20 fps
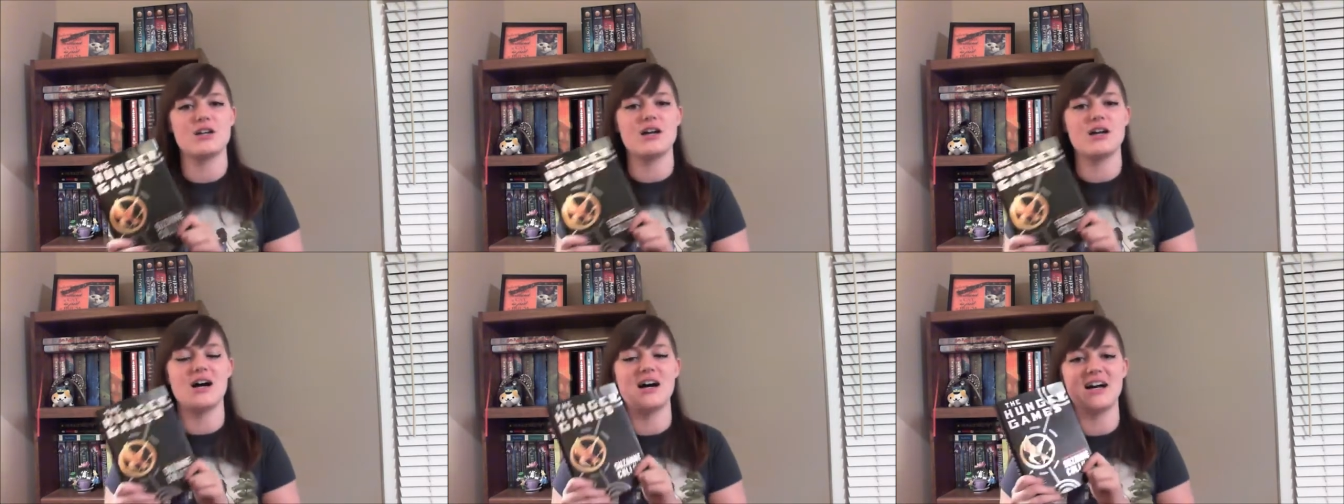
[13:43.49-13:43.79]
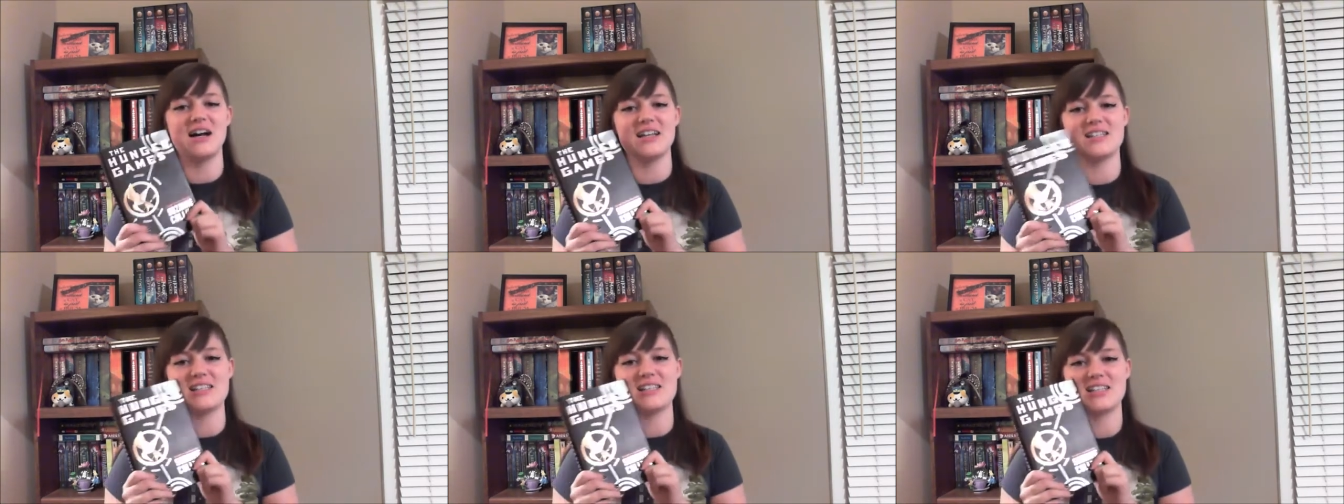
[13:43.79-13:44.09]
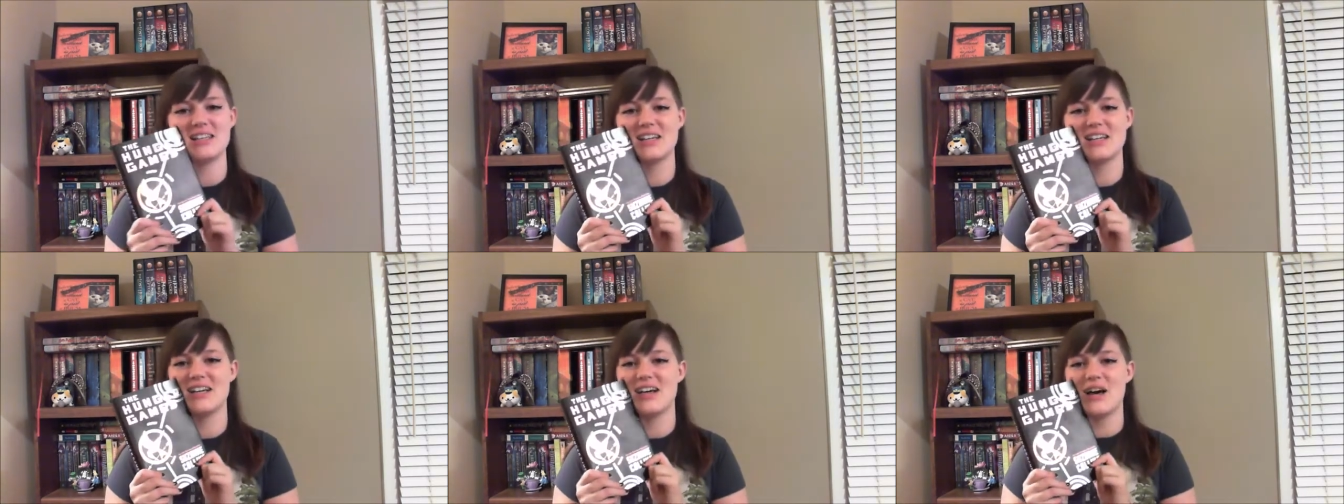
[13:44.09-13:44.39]
not
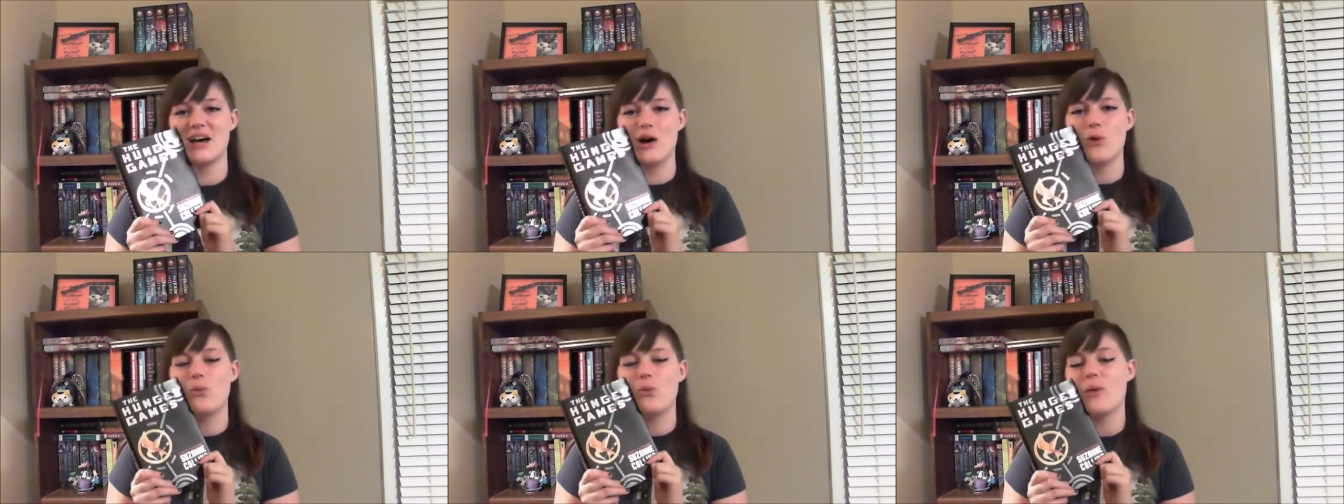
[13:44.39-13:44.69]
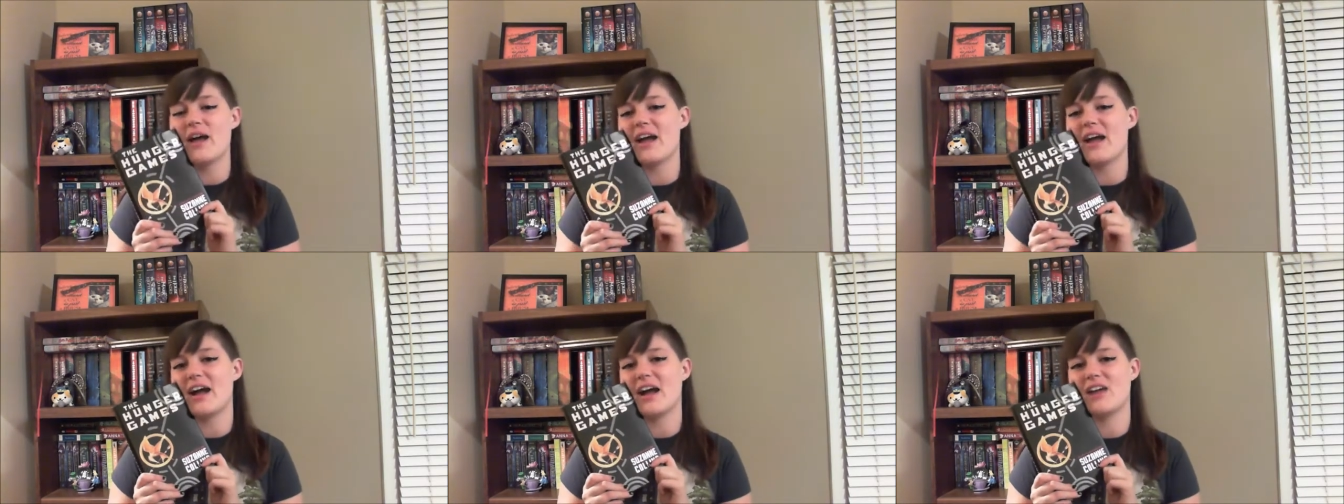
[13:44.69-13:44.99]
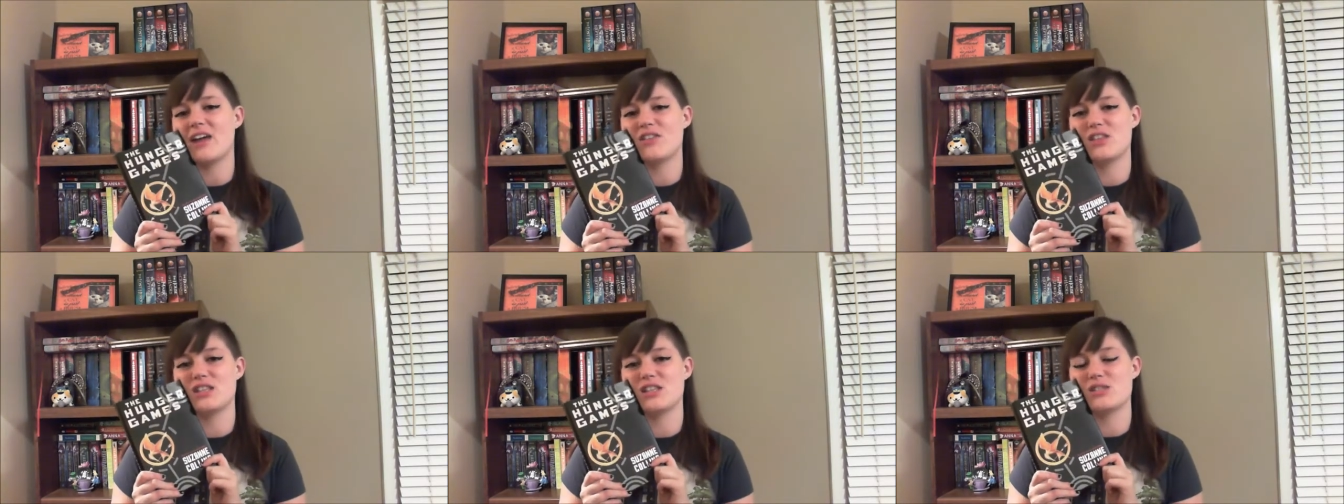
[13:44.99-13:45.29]

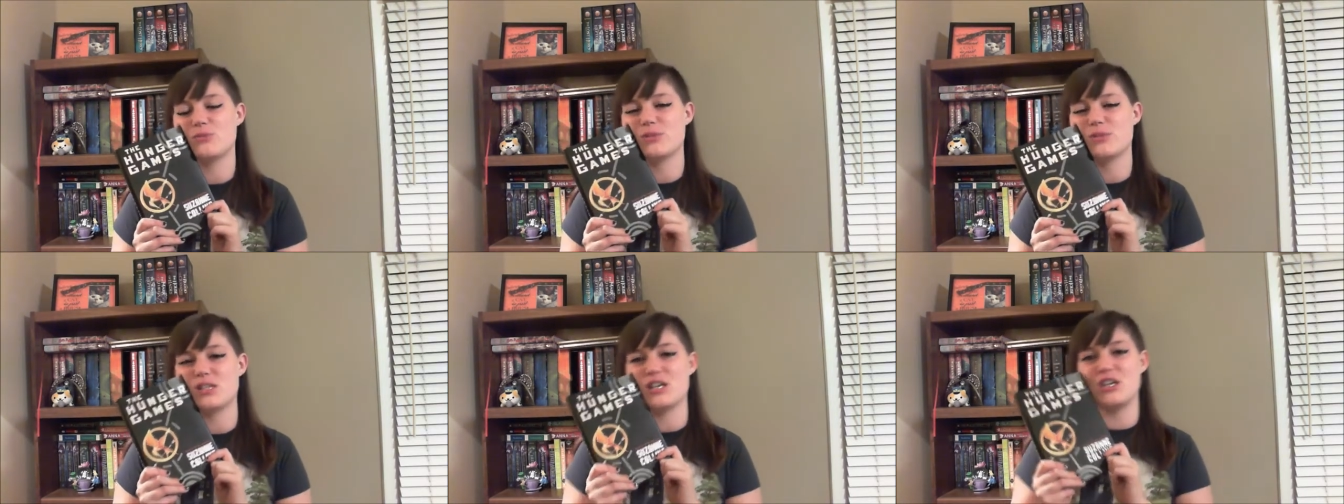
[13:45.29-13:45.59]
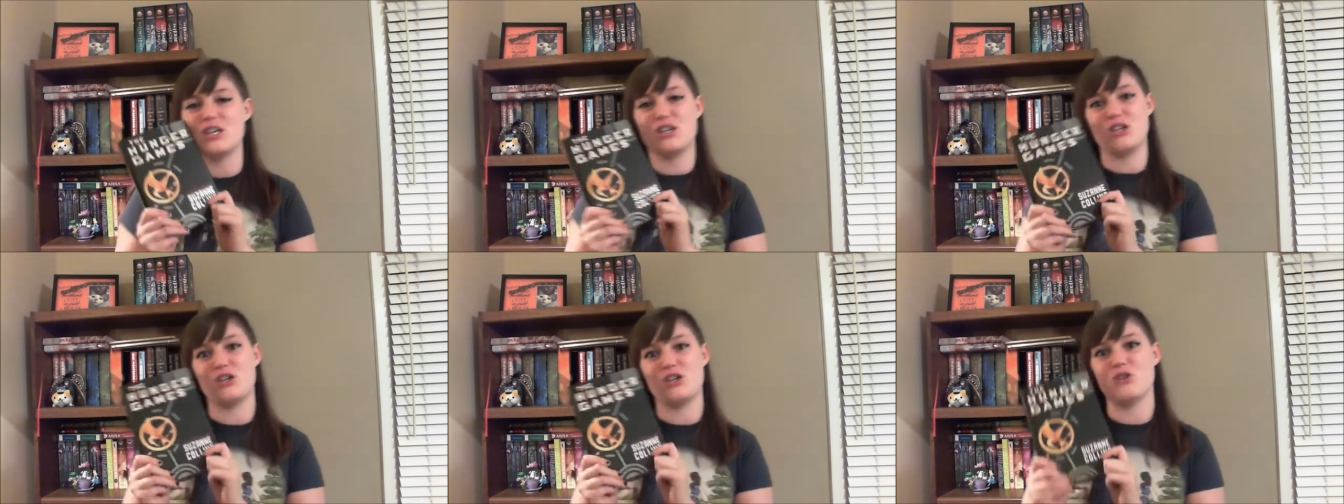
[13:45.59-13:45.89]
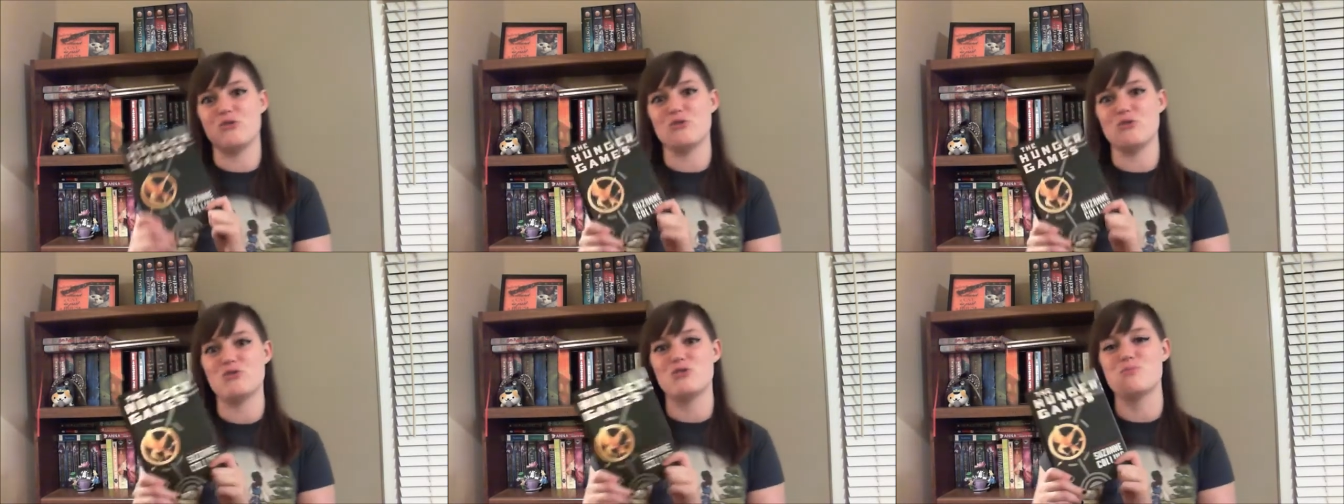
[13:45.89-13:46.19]
aware that this was a
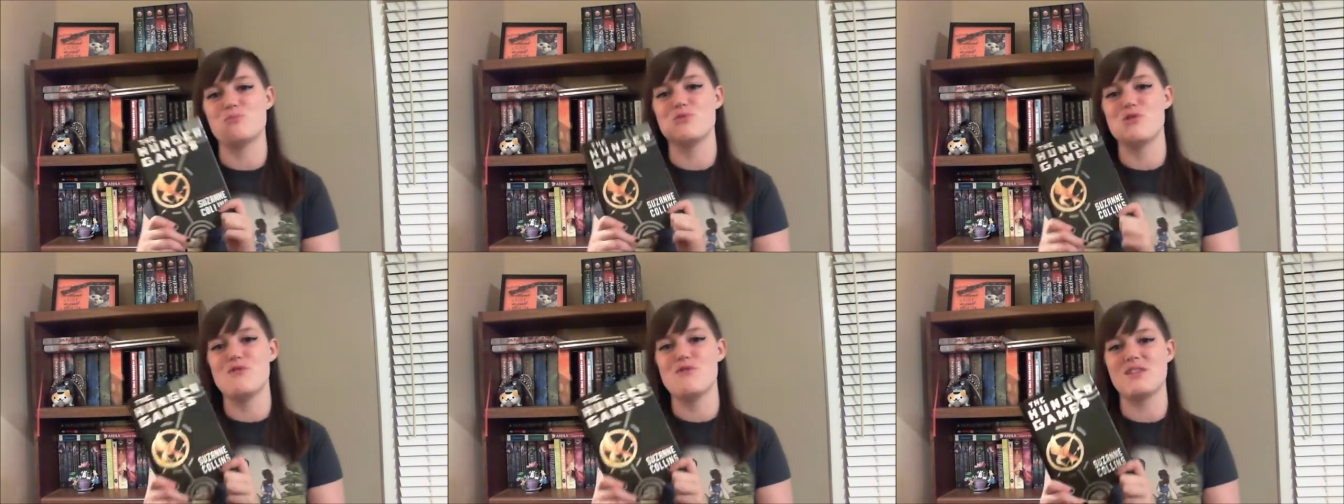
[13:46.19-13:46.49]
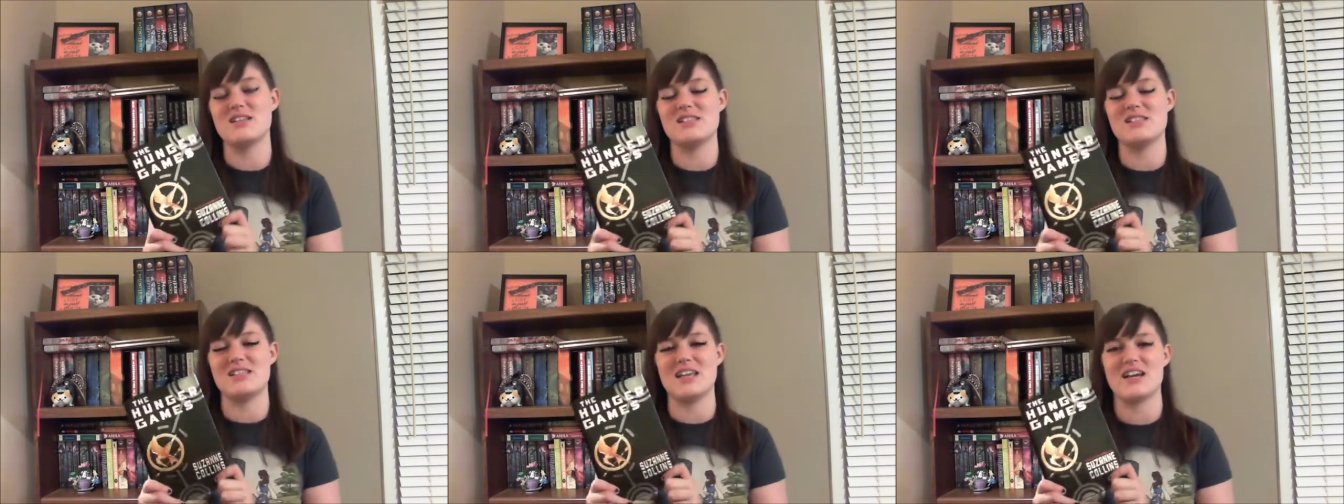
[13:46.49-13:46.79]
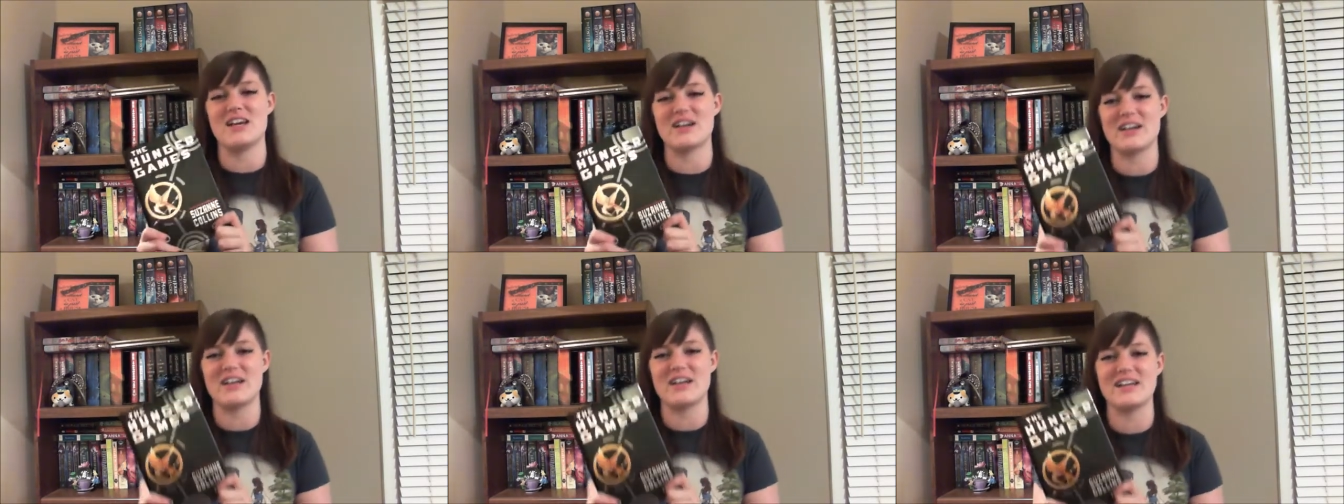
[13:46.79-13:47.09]
huge movie
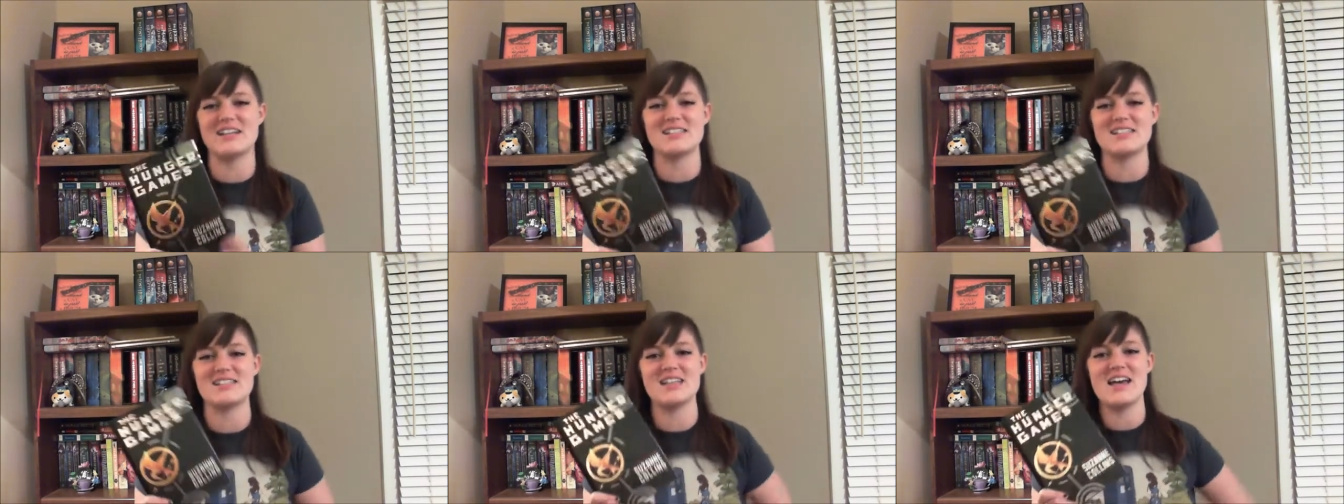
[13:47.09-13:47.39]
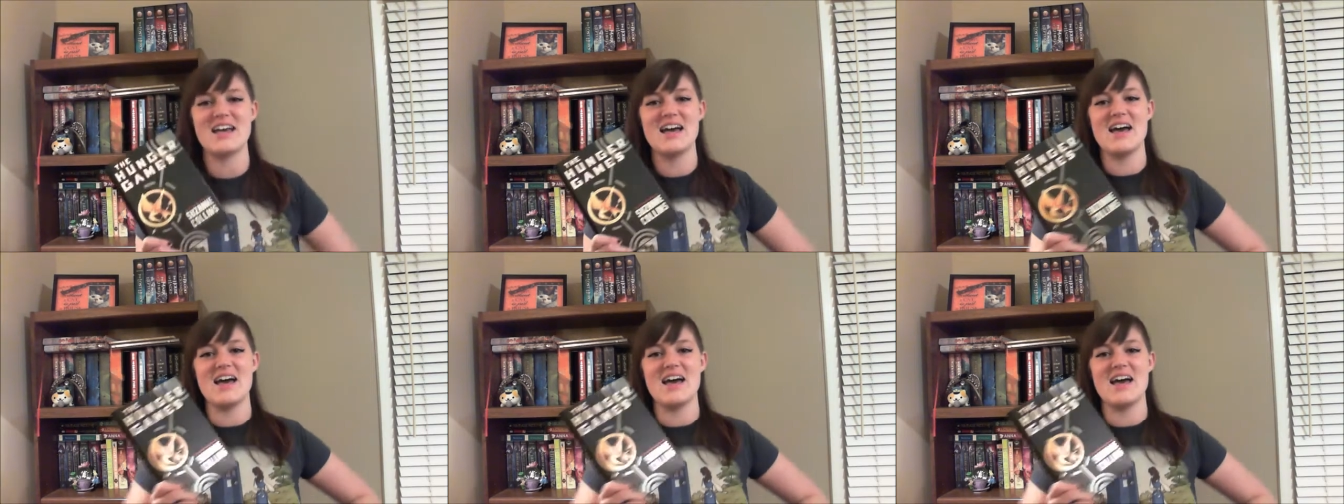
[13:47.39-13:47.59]
series